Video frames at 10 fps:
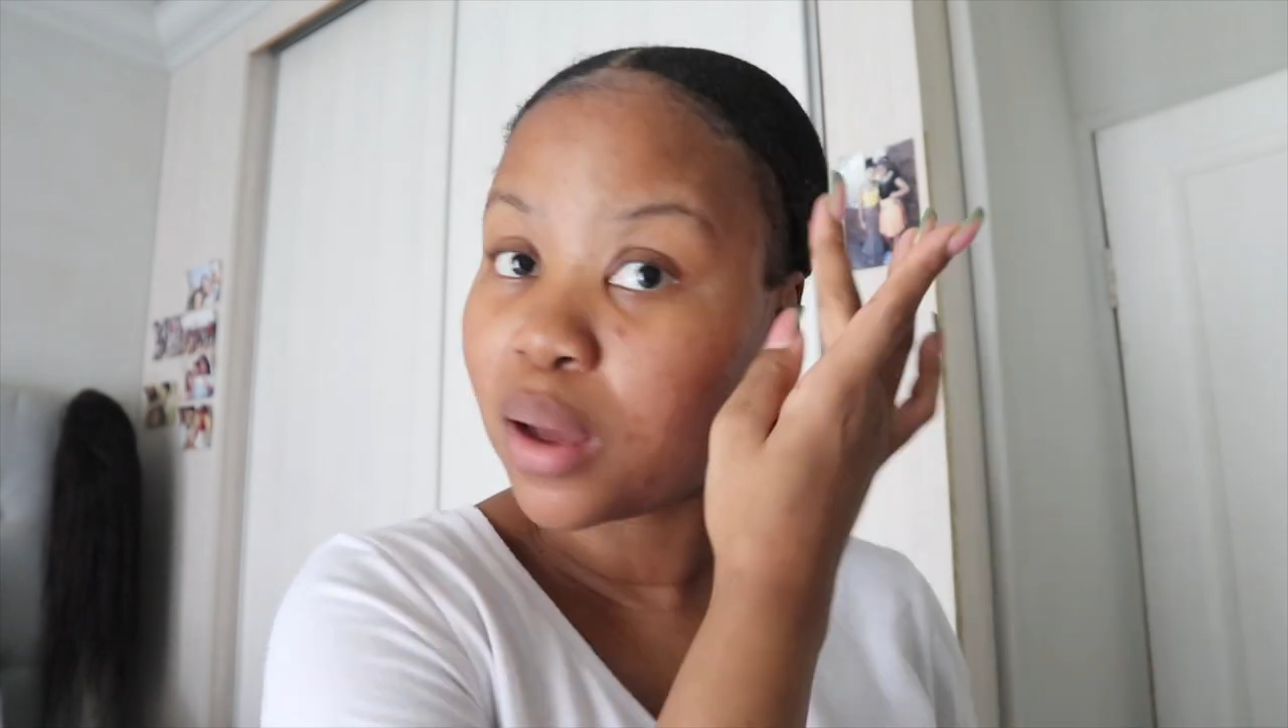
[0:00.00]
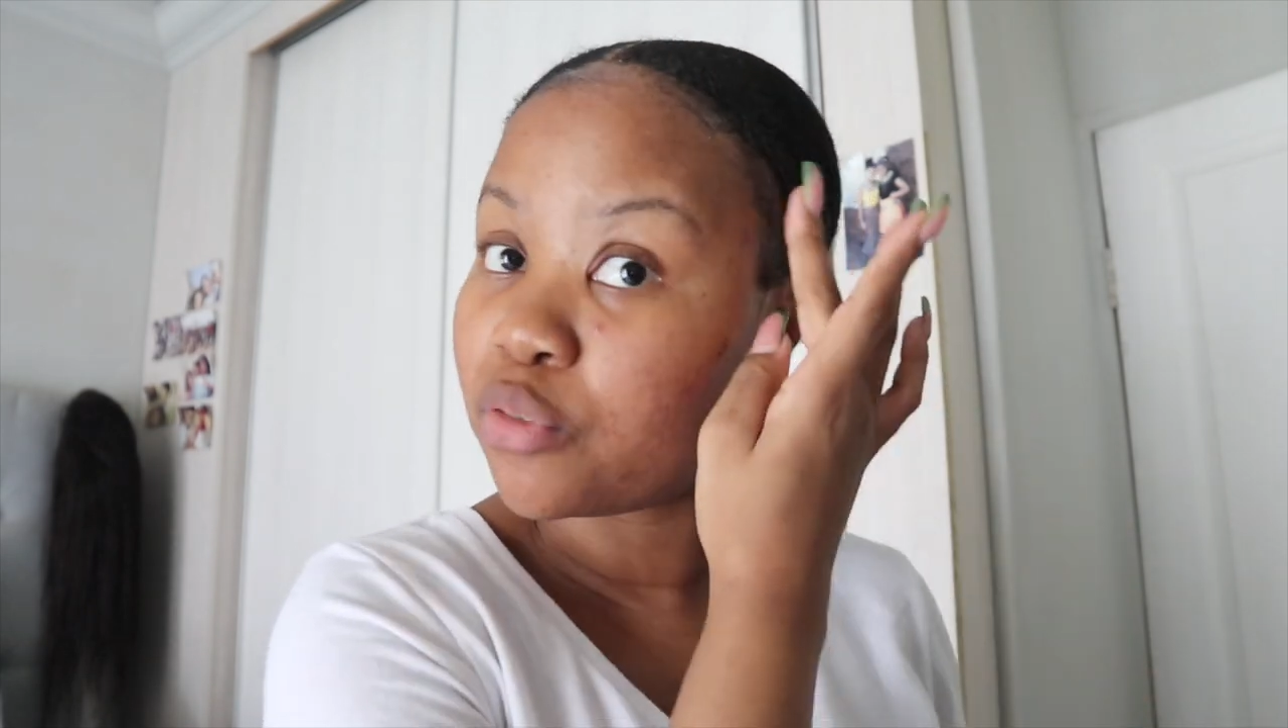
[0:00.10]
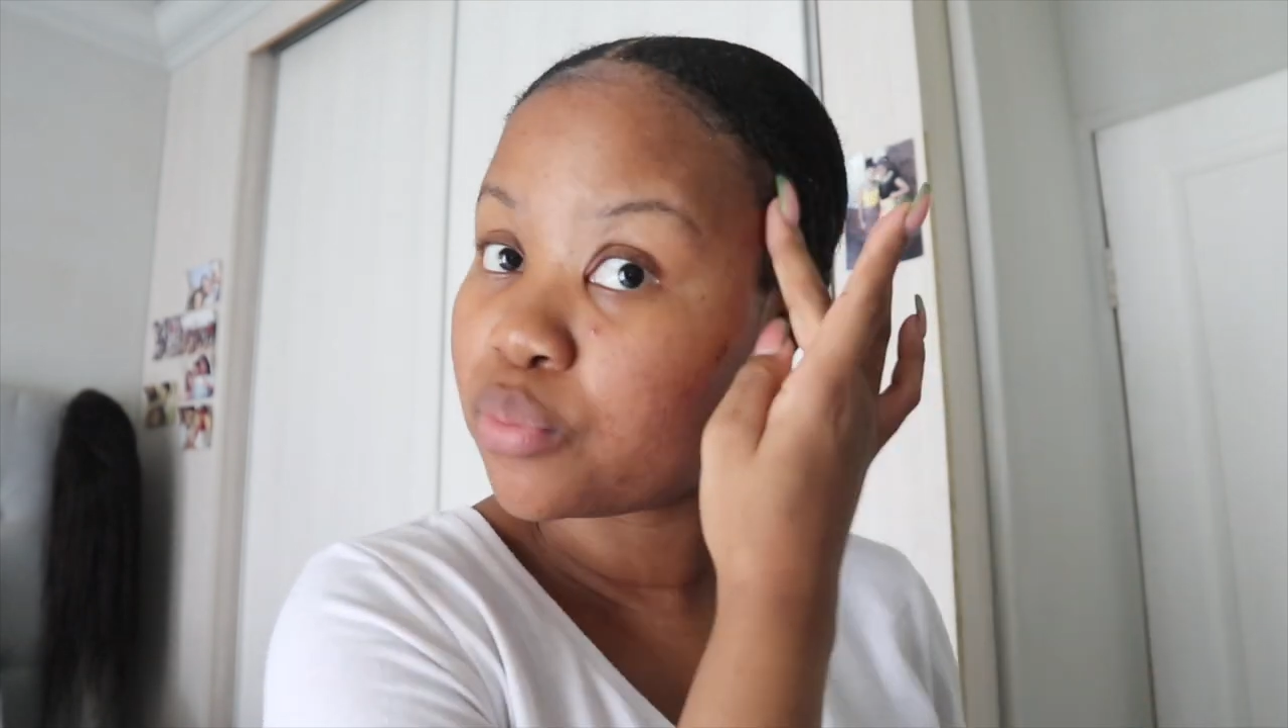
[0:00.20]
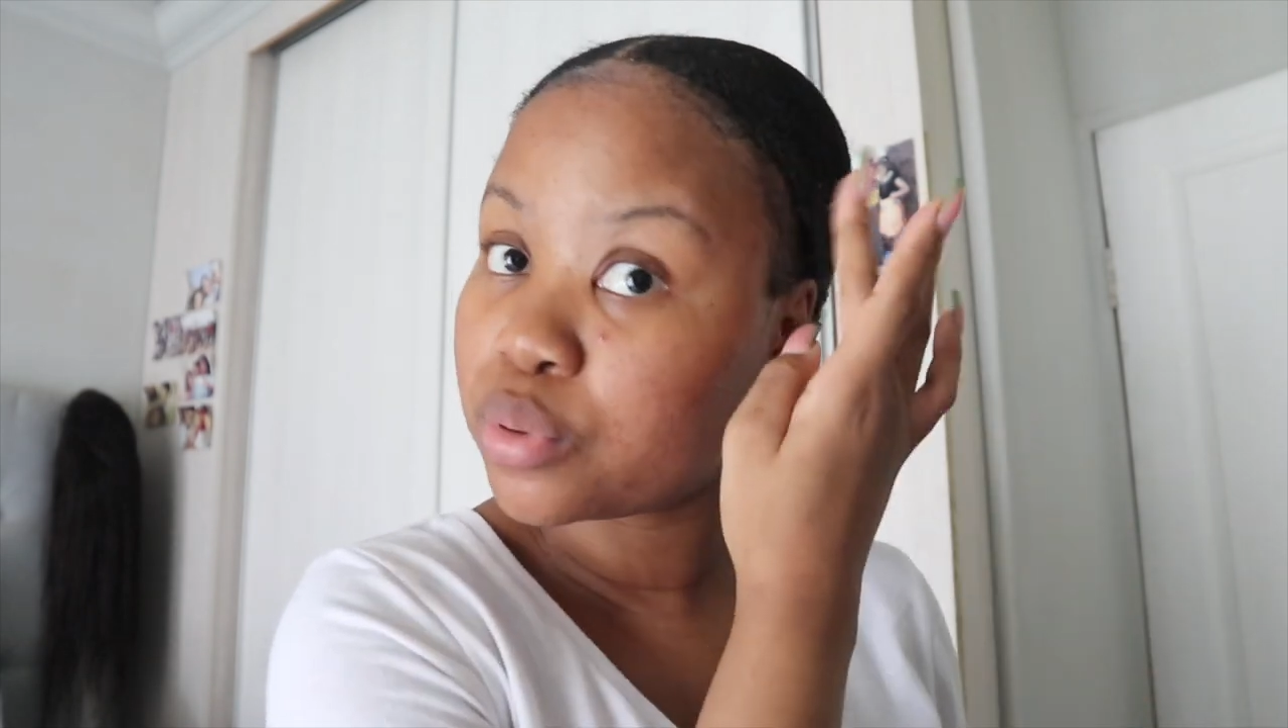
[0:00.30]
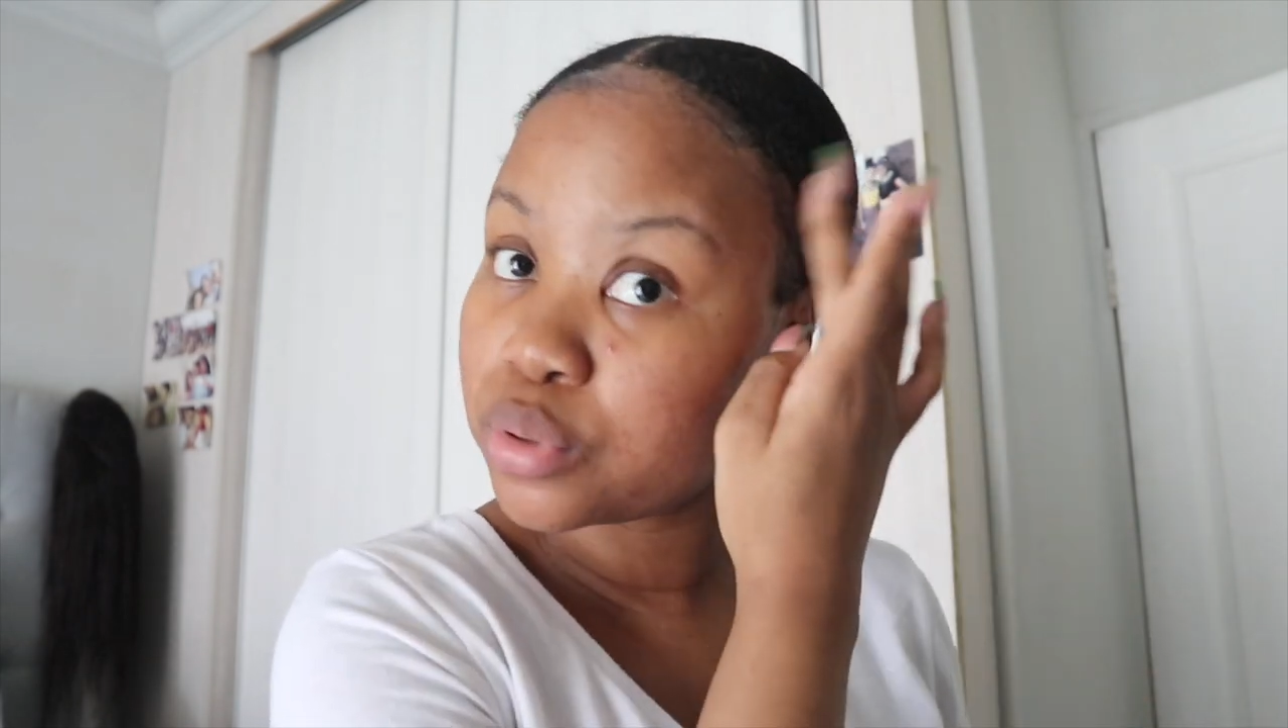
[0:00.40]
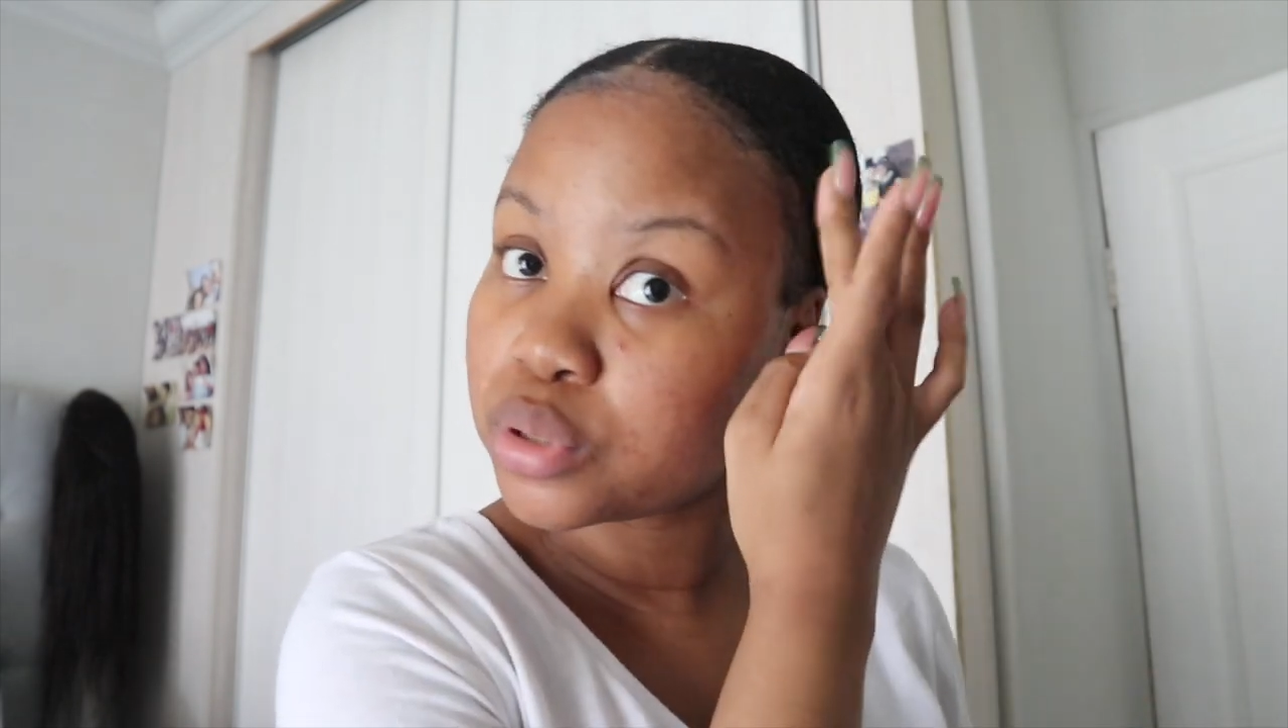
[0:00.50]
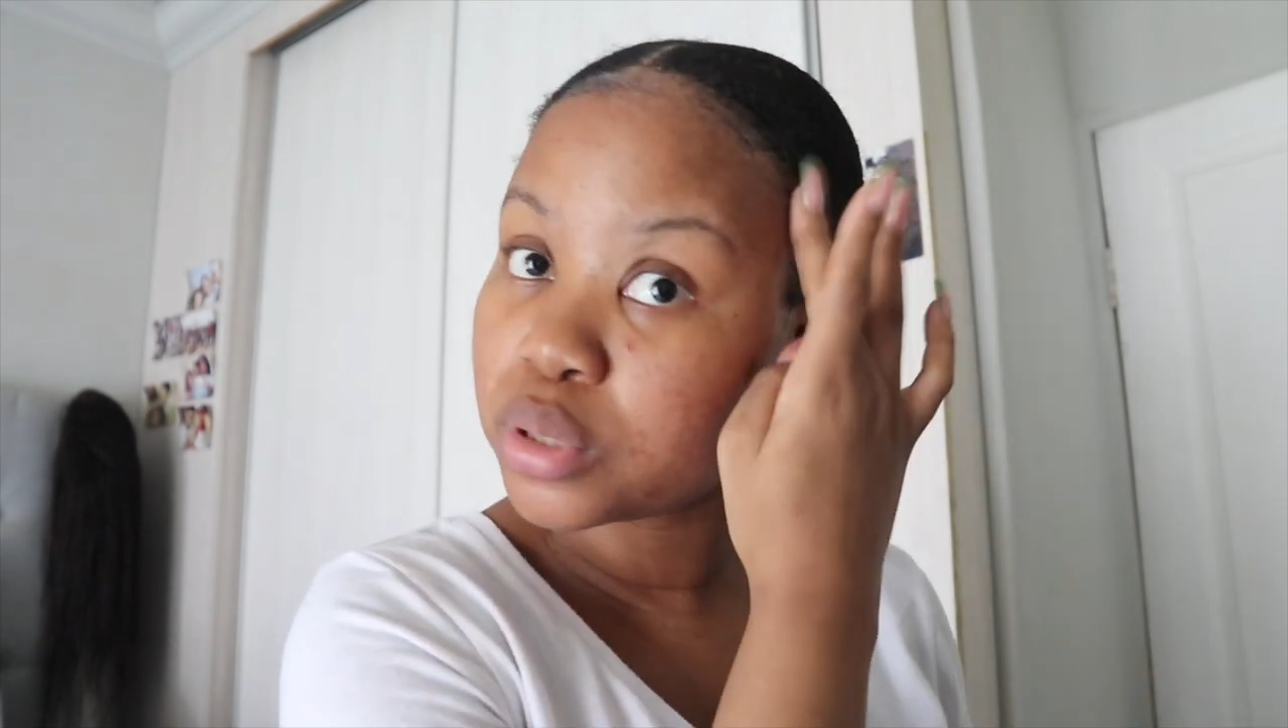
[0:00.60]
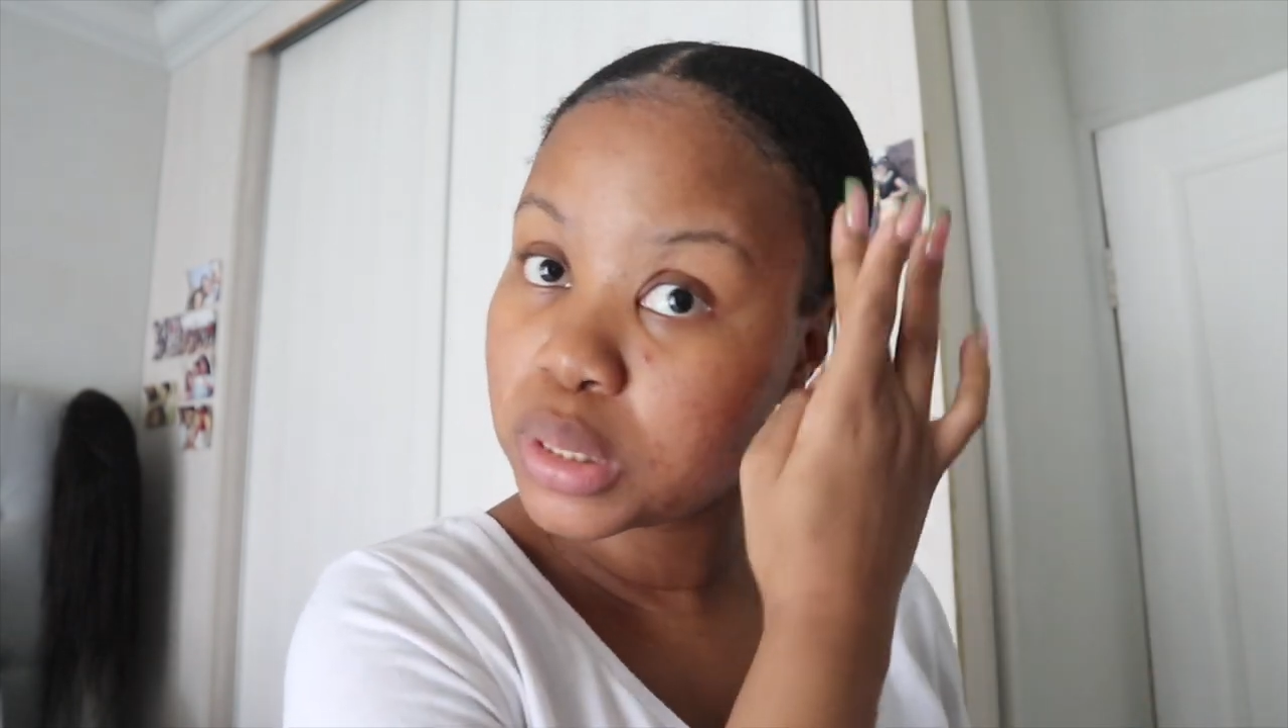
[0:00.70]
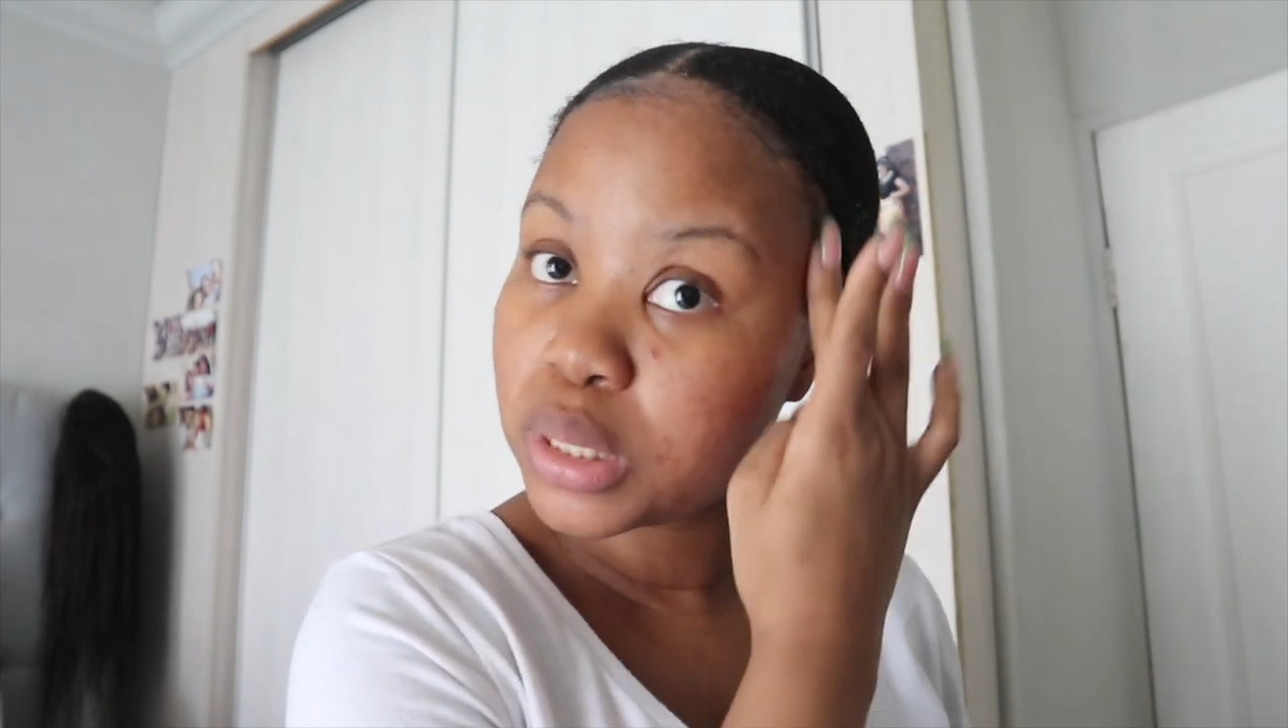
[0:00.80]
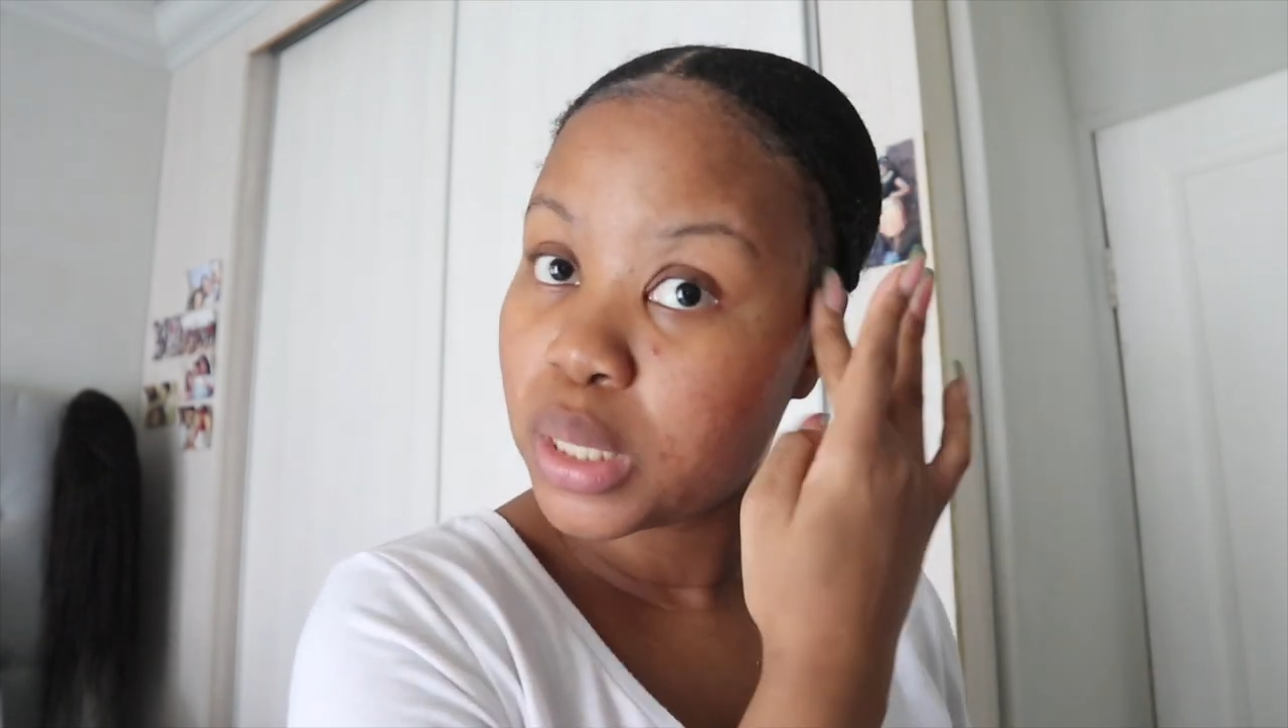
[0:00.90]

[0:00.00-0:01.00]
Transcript: I've pushed